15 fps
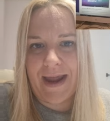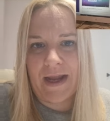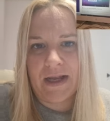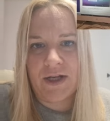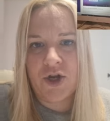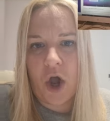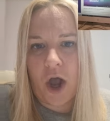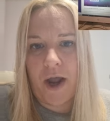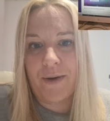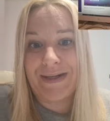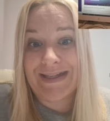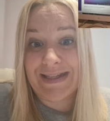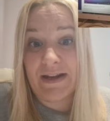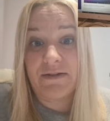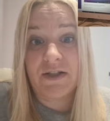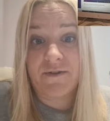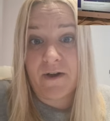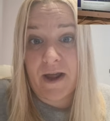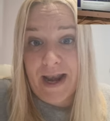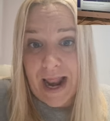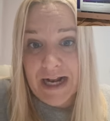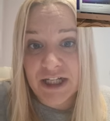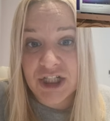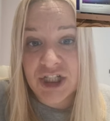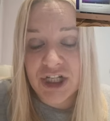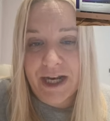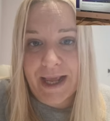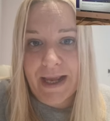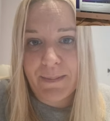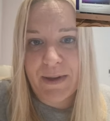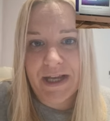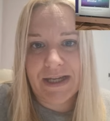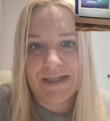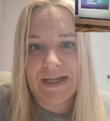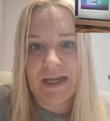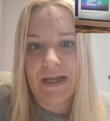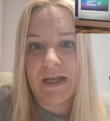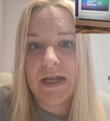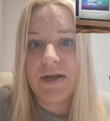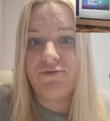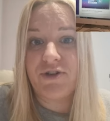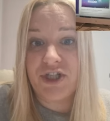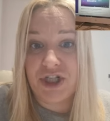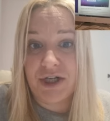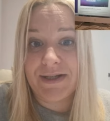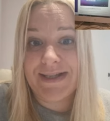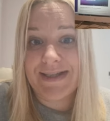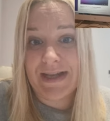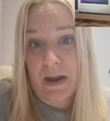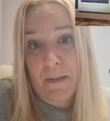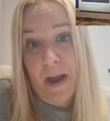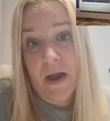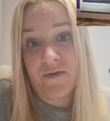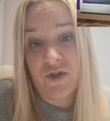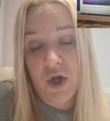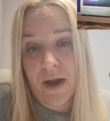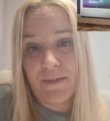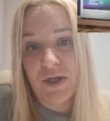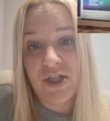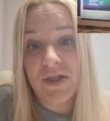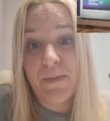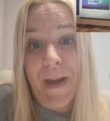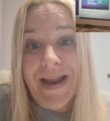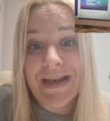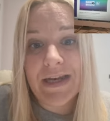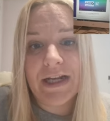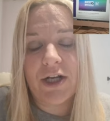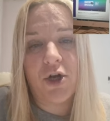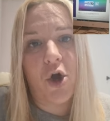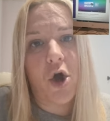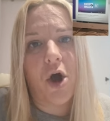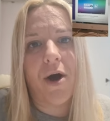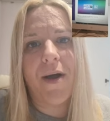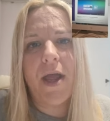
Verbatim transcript: It not only saves you financially because it reduces the amount of time you spend in court,